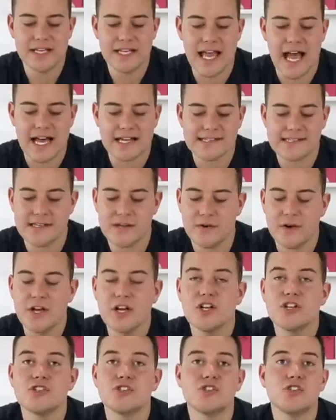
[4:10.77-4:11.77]
yeah, so
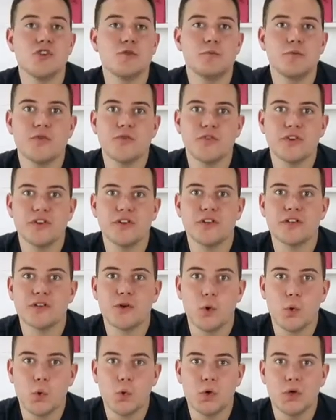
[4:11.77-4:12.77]
super
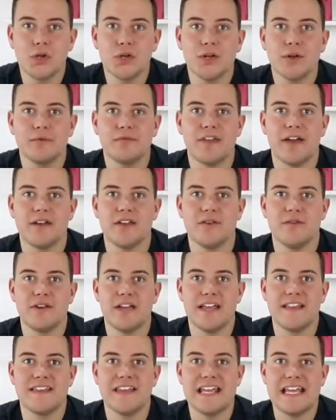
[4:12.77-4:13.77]
cool that you
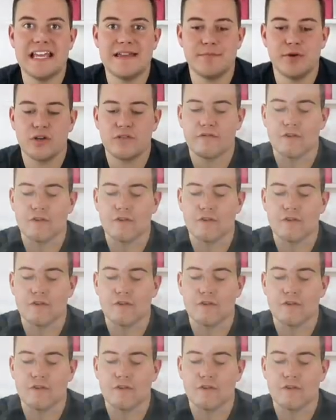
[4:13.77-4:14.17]
get the ebook